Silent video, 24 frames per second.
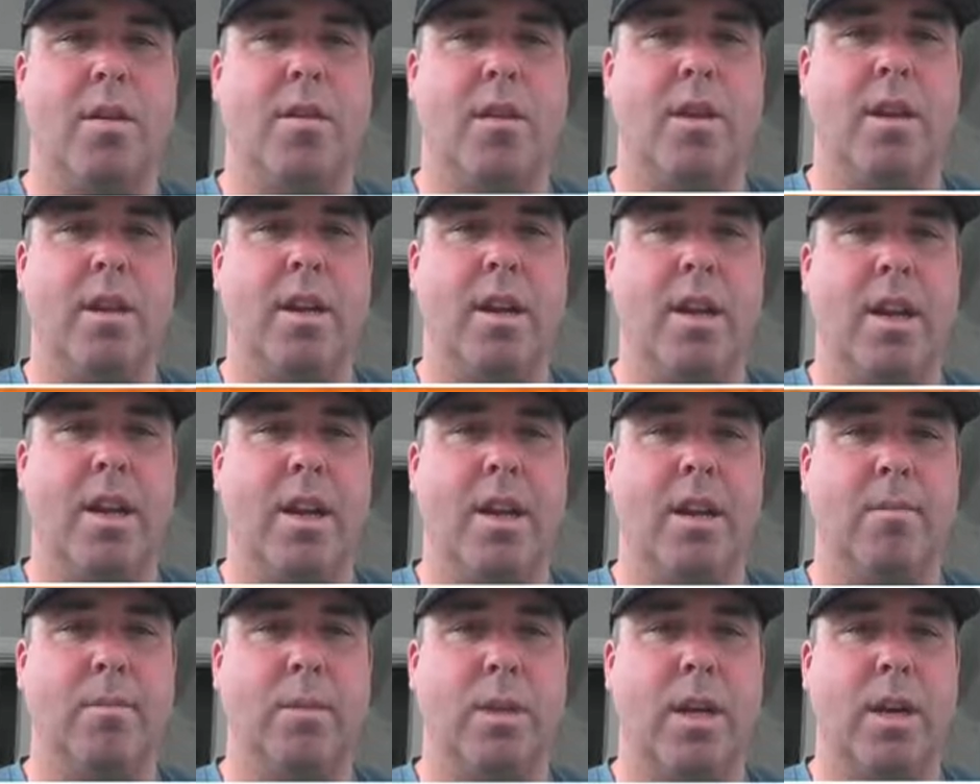one run
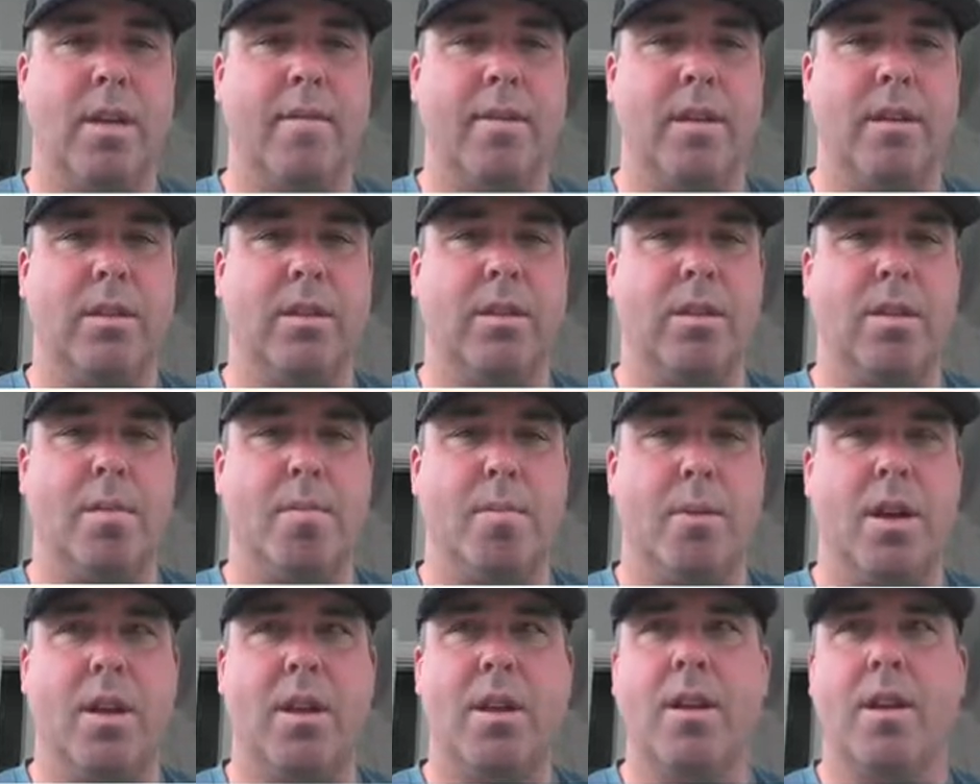games,
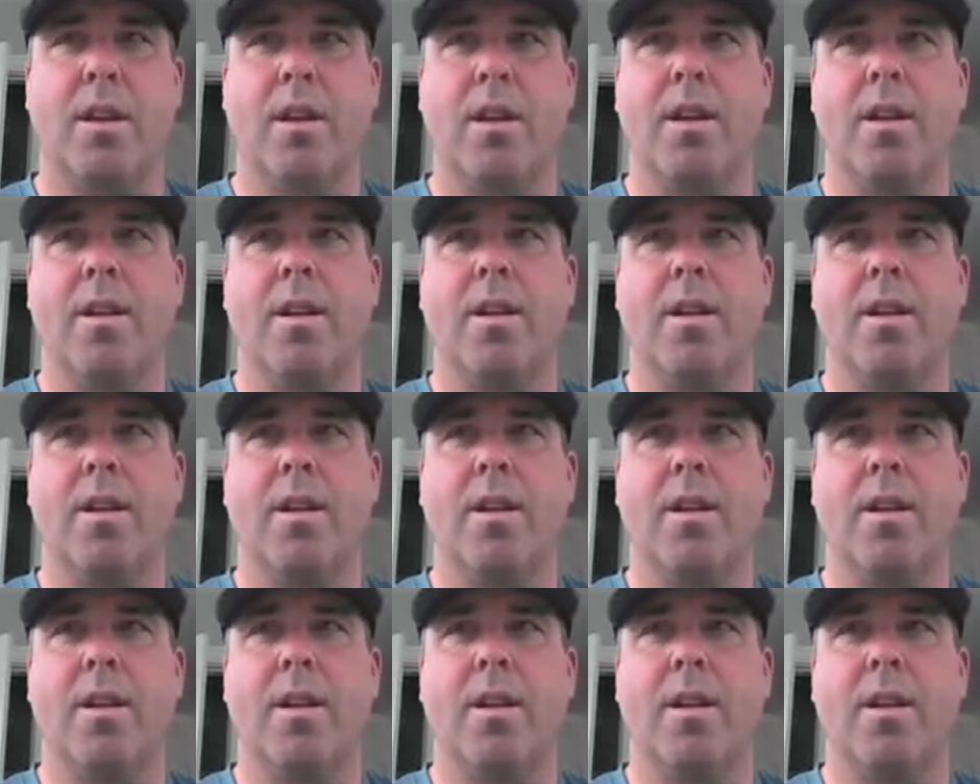obviously, but